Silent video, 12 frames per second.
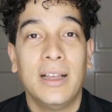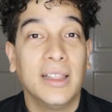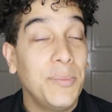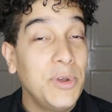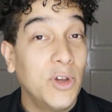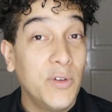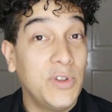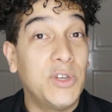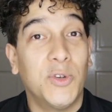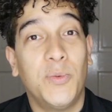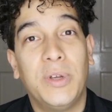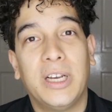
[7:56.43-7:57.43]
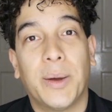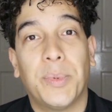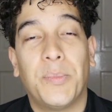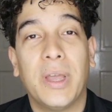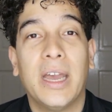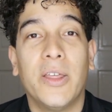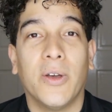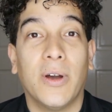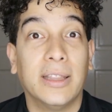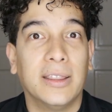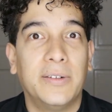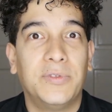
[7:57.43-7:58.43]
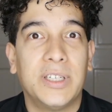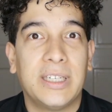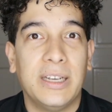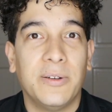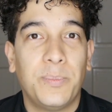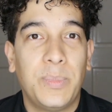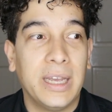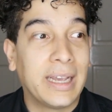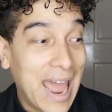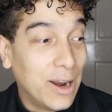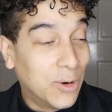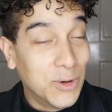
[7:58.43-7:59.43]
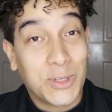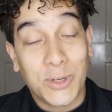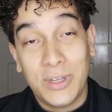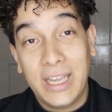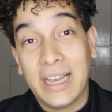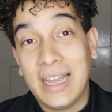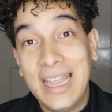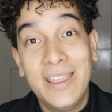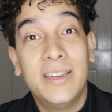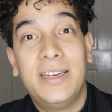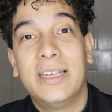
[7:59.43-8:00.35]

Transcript: Let me know if you do pick up a pair though. I'd love to see a pic. And also, yeah, in the